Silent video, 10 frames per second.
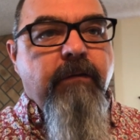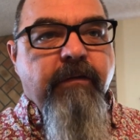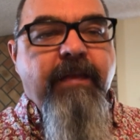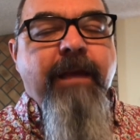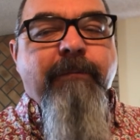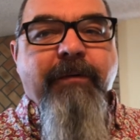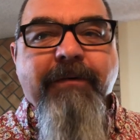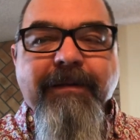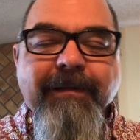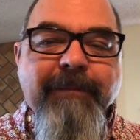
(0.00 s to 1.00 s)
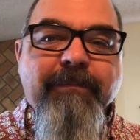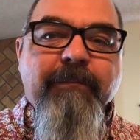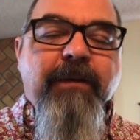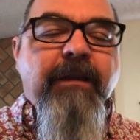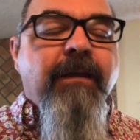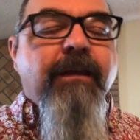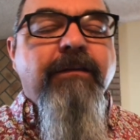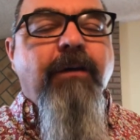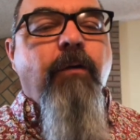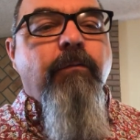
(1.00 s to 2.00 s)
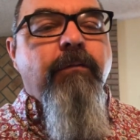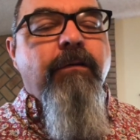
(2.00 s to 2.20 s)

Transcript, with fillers: December, but don't